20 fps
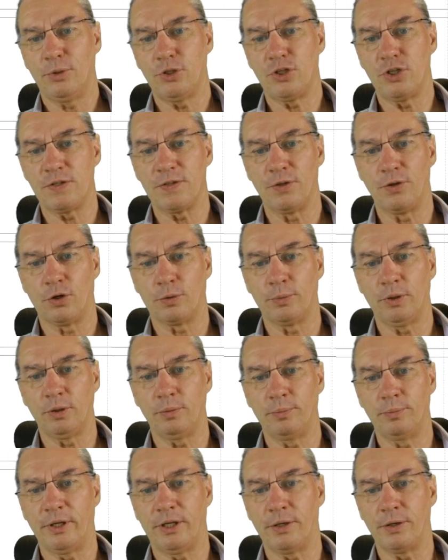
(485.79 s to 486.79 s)

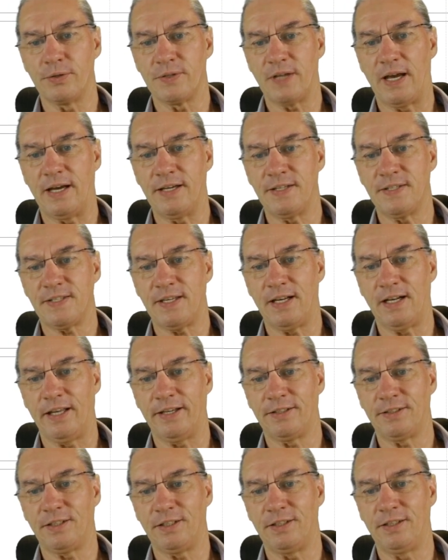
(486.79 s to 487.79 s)
because I
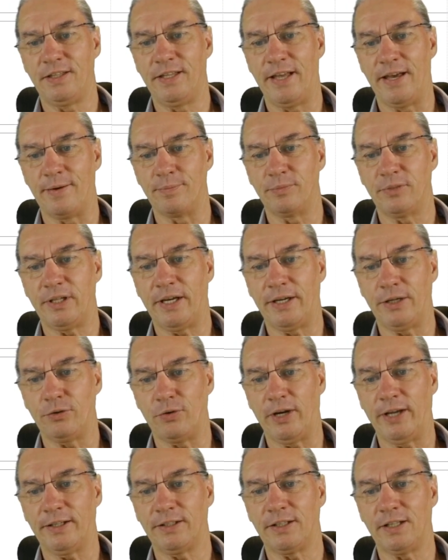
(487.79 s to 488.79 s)
selected them
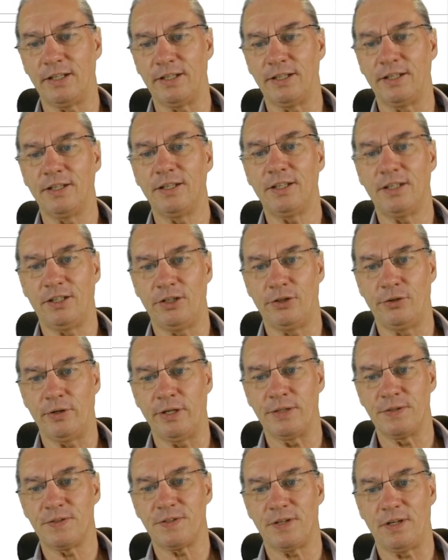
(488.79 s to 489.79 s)
directly
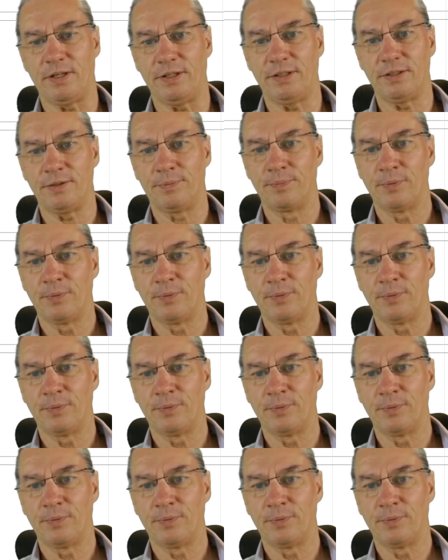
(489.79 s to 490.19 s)
here inside.